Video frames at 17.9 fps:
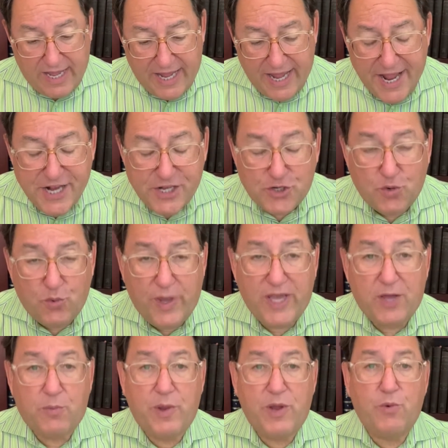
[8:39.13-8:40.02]
Each
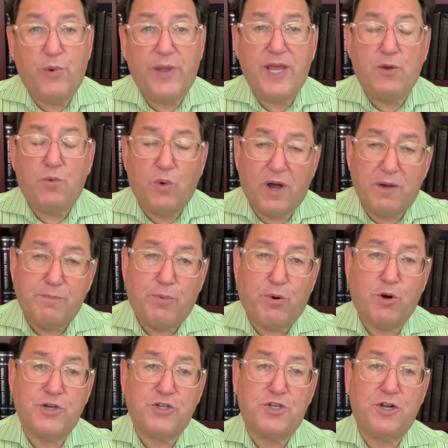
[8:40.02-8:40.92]
week we read one
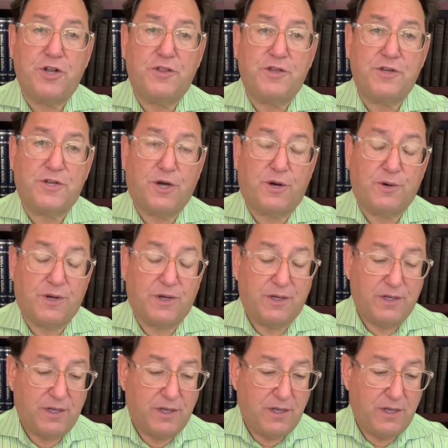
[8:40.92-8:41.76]
portion of the Torah.